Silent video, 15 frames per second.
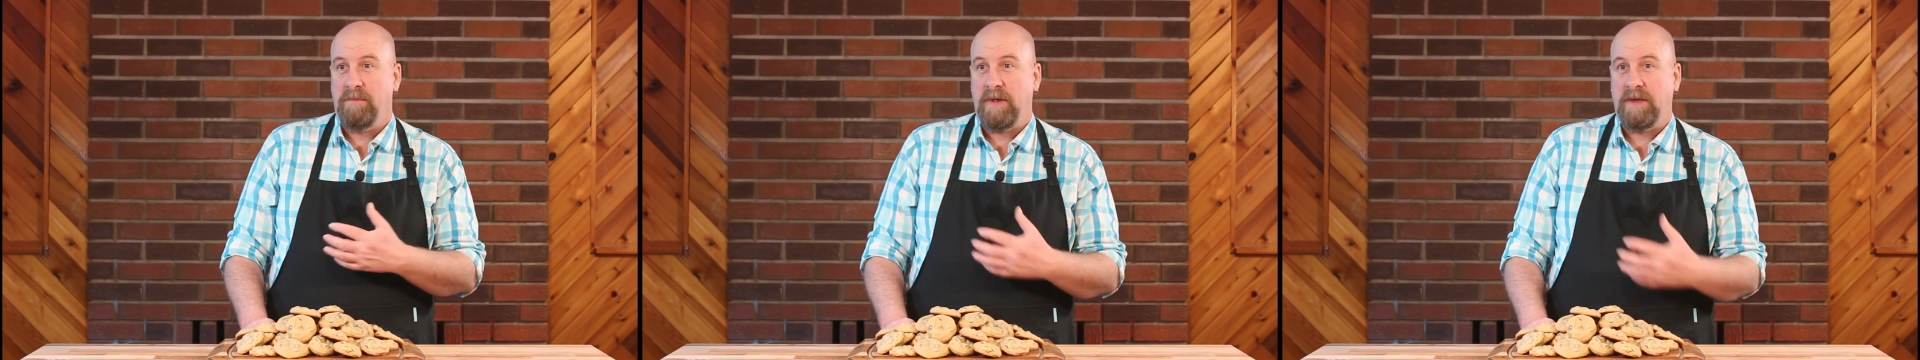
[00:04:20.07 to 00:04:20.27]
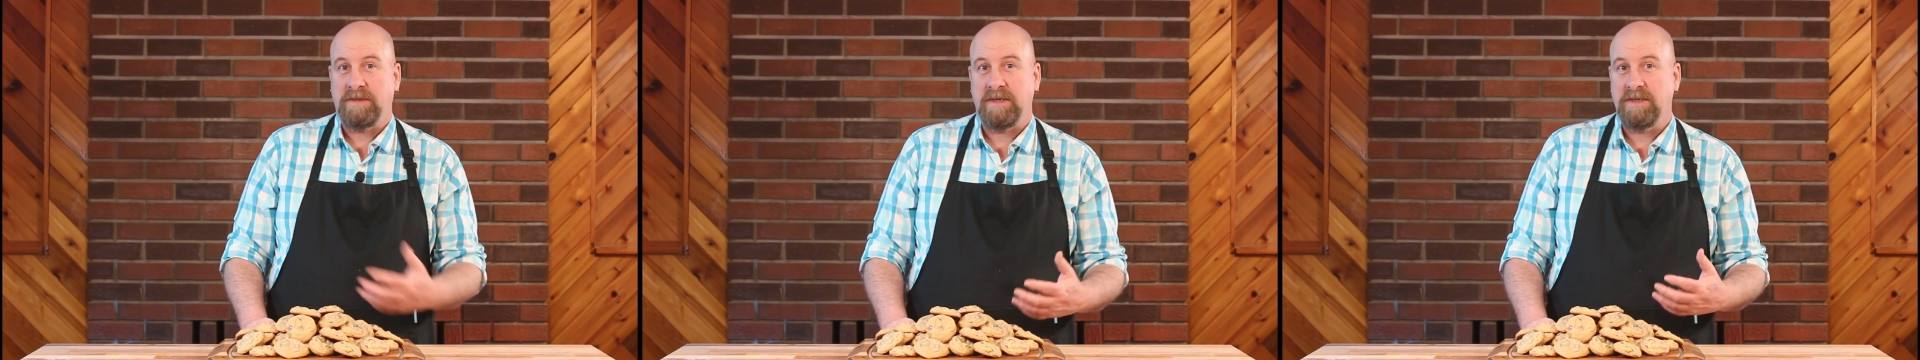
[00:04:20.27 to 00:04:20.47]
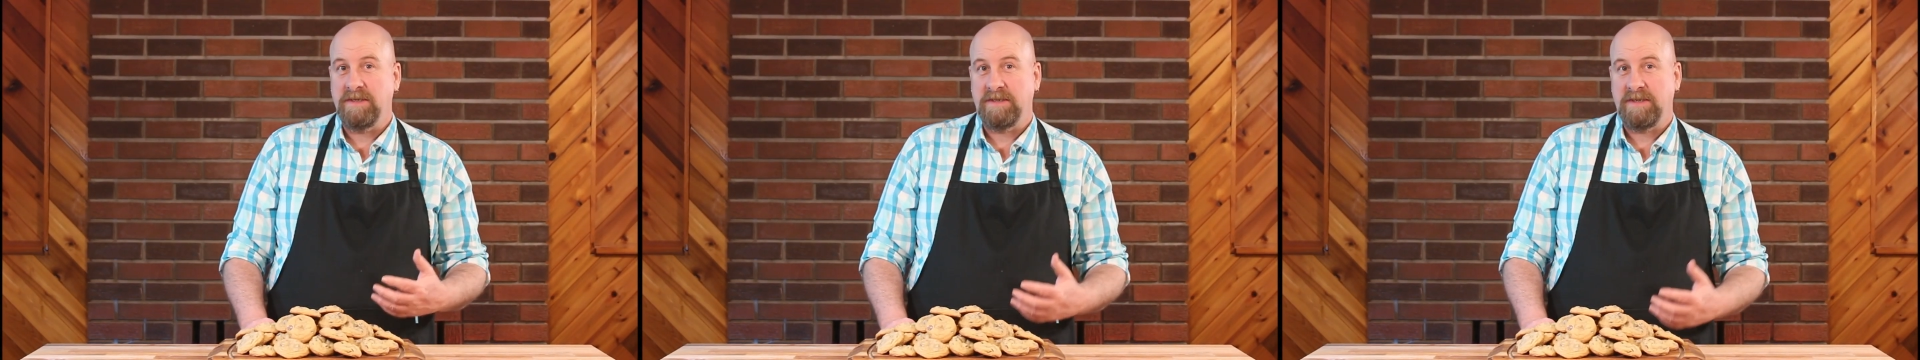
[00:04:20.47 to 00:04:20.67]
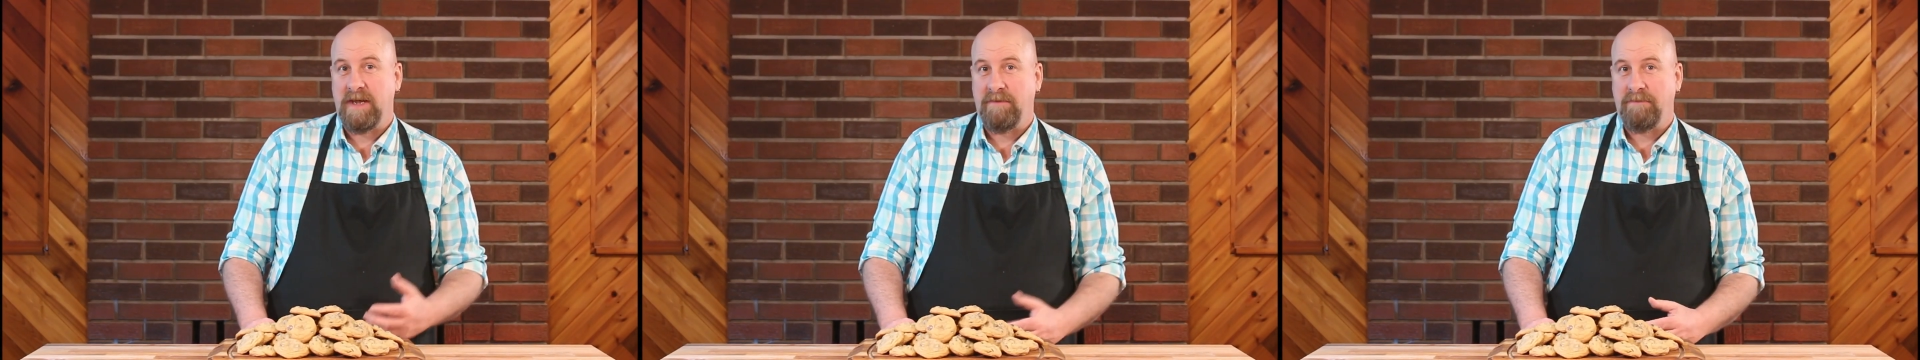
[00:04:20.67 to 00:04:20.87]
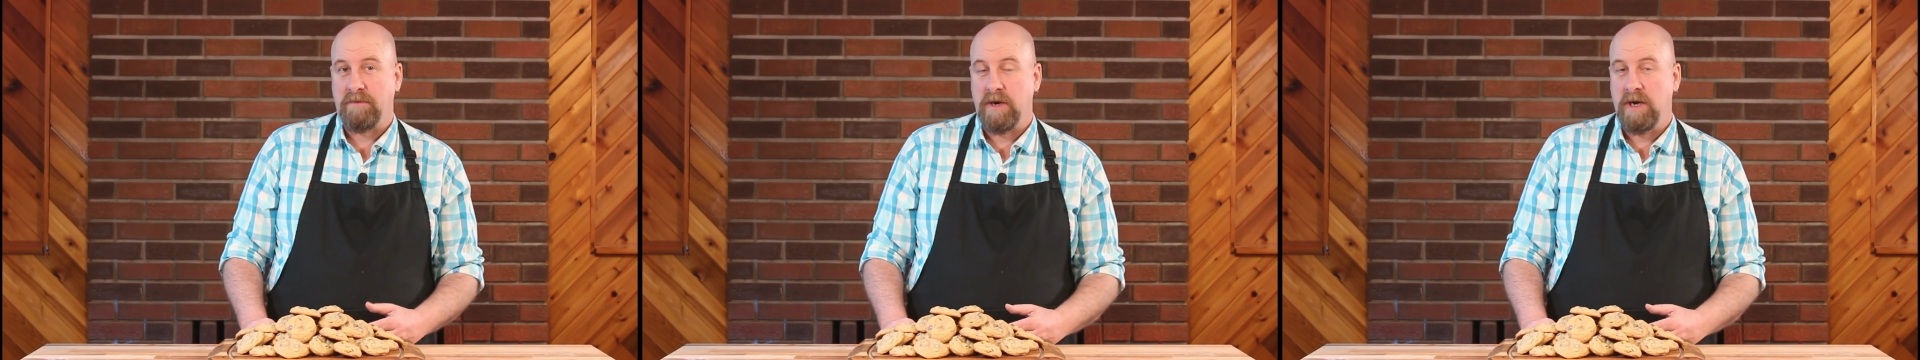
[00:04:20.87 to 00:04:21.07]
it didn't
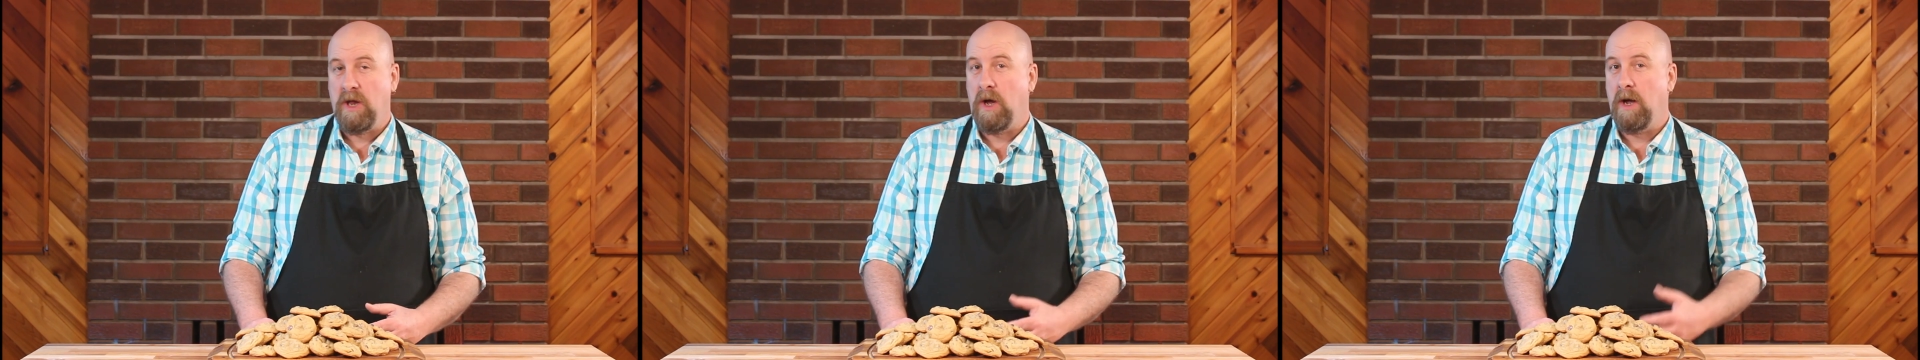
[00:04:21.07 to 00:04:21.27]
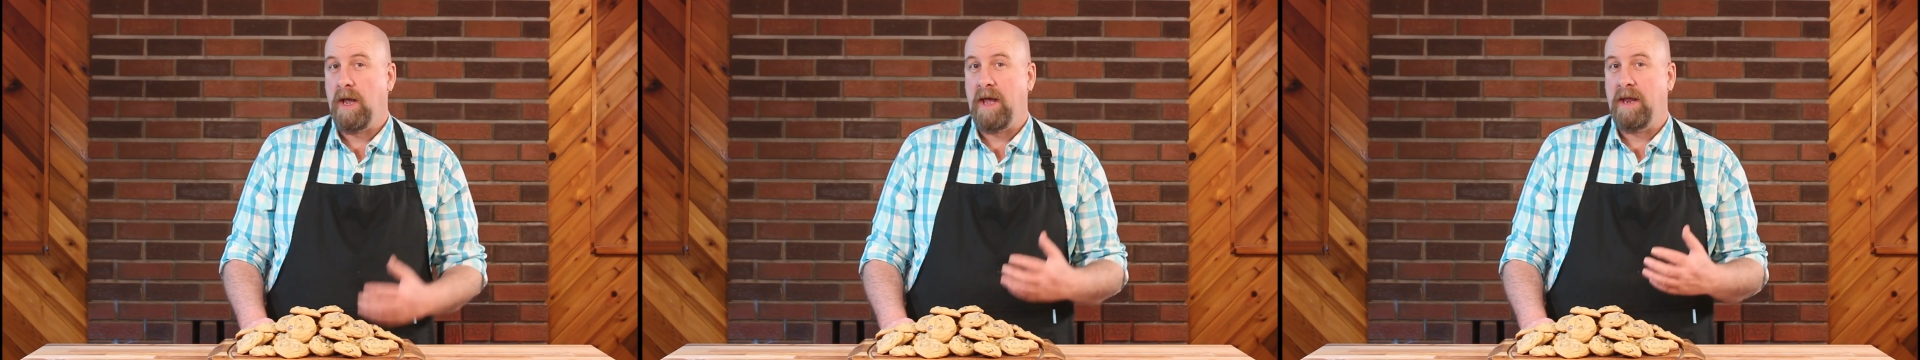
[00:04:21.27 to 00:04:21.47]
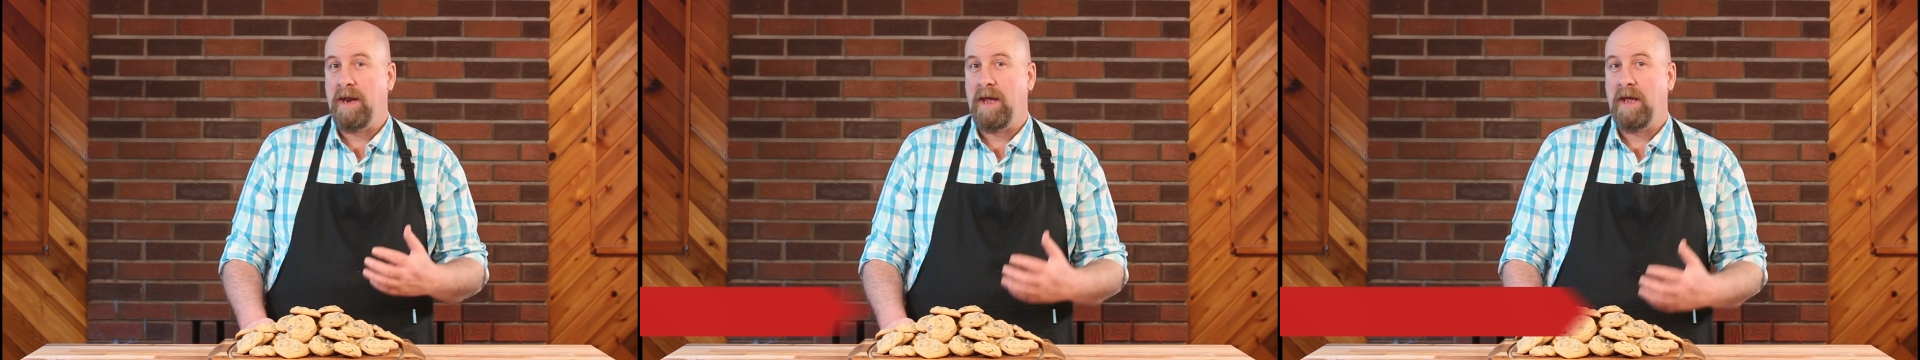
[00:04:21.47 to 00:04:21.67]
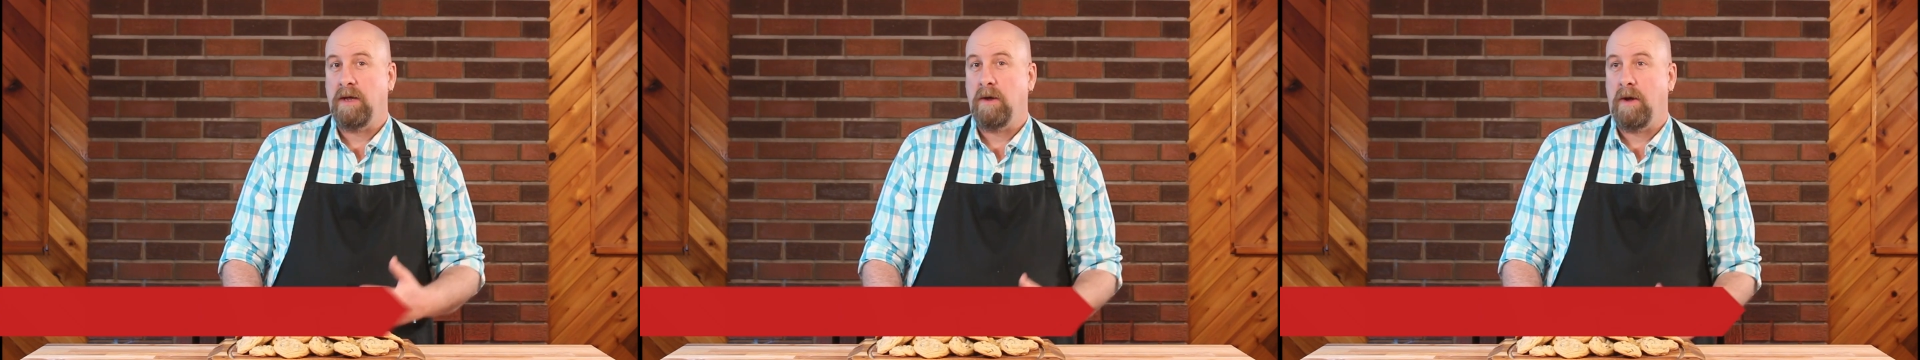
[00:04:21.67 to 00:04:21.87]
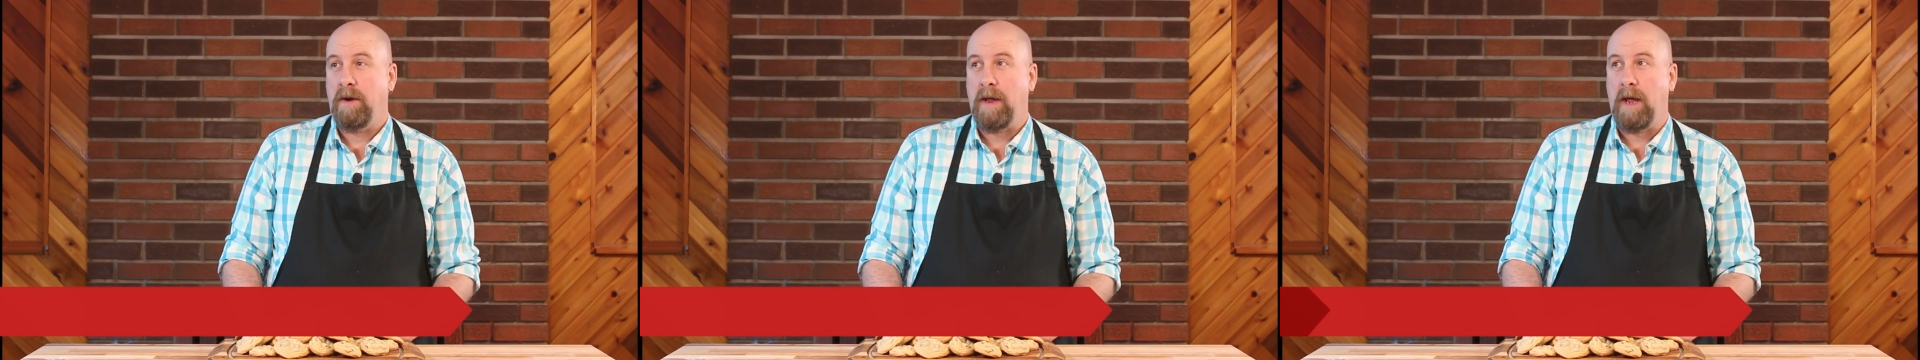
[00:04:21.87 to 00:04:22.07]
take very long, and I
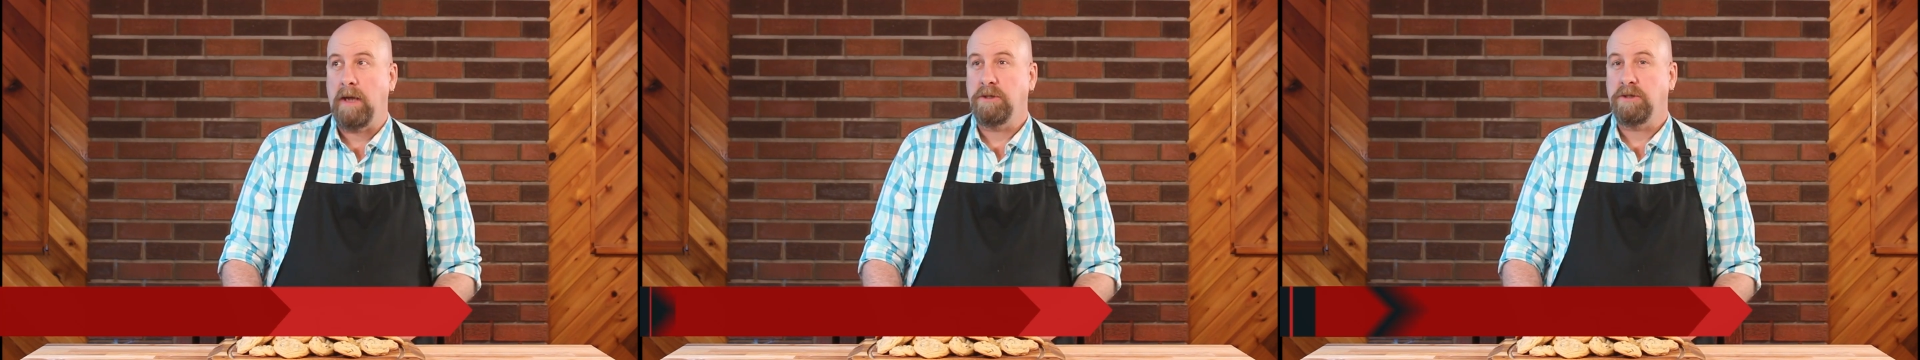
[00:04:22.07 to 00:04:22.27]
got